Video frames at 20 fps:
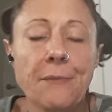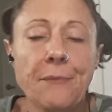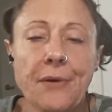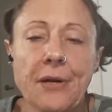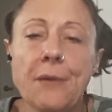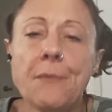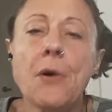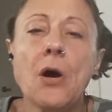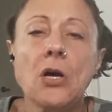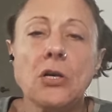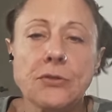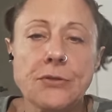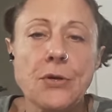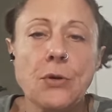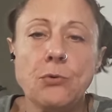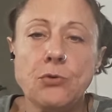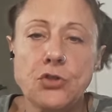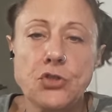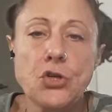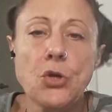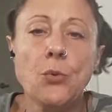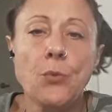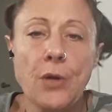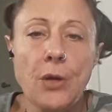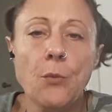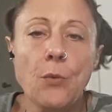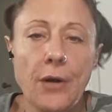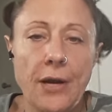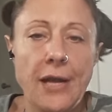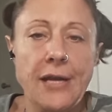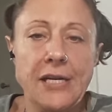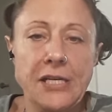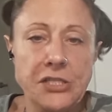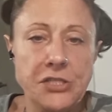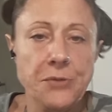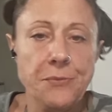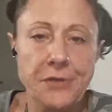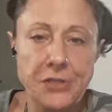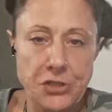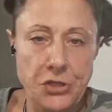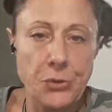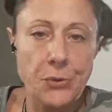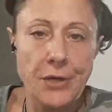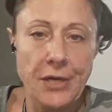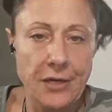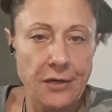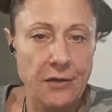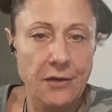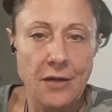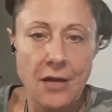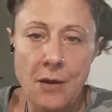But I'm also doing what I need to be doing.